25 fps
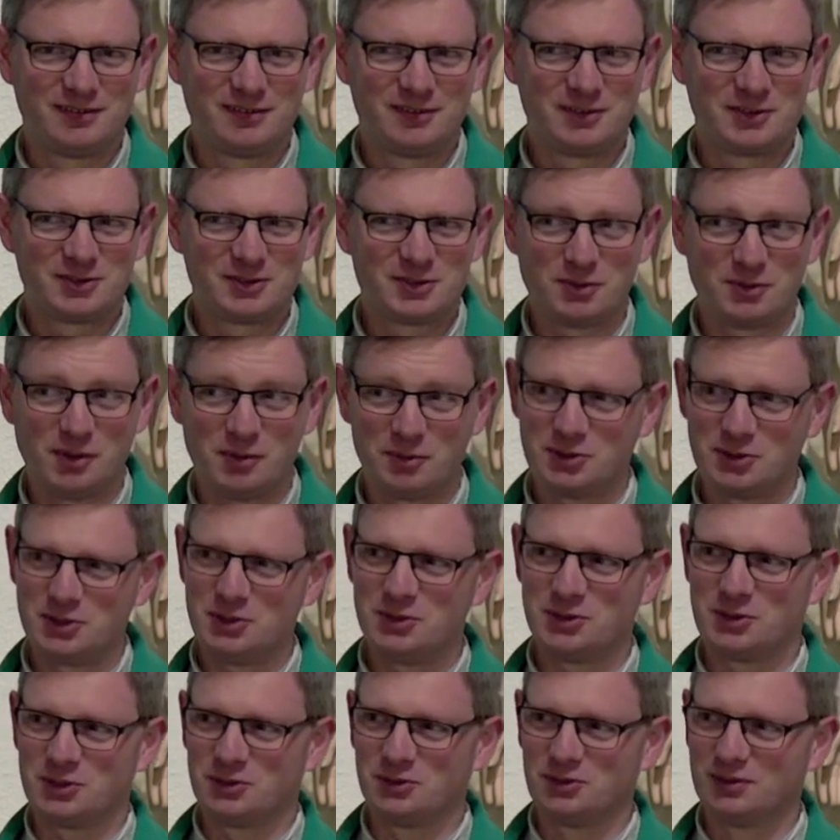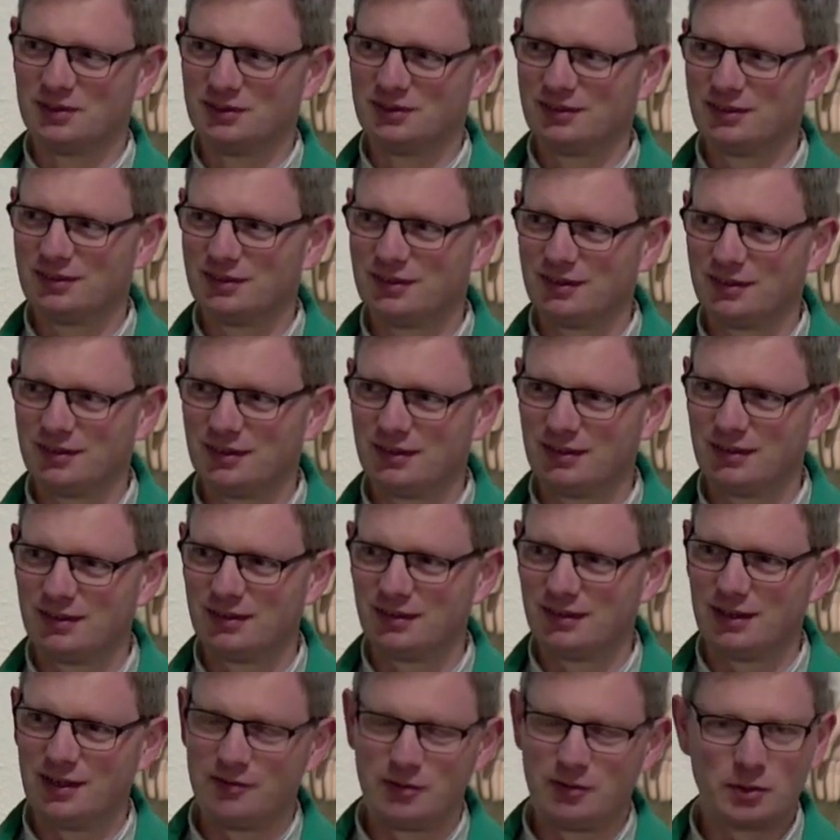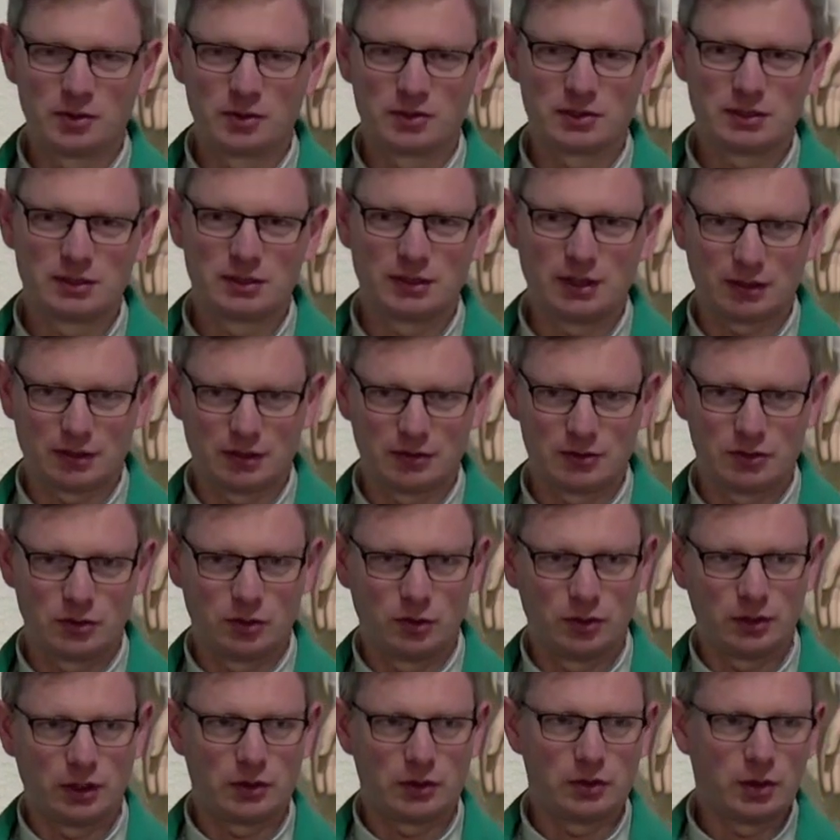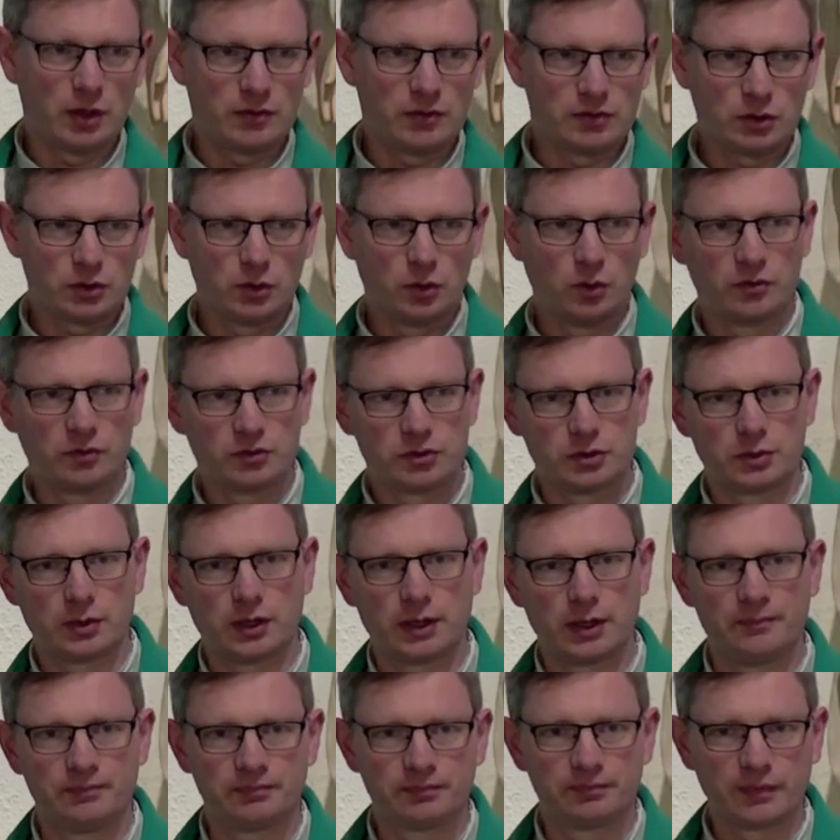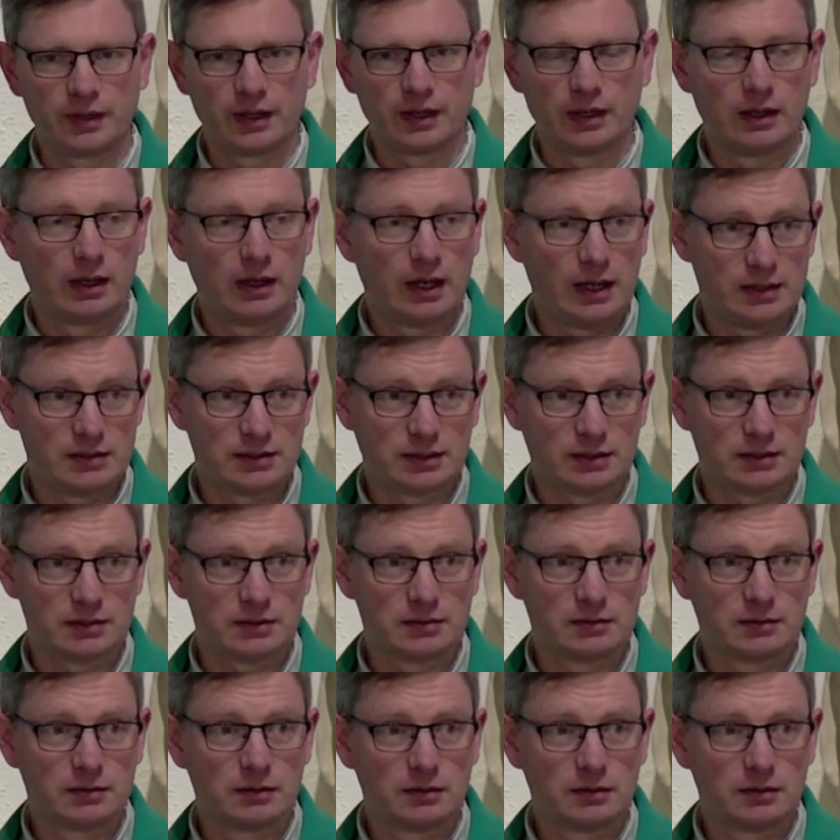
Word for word: So what would you do if you were, like, you told, now you have to go over to um, Essex,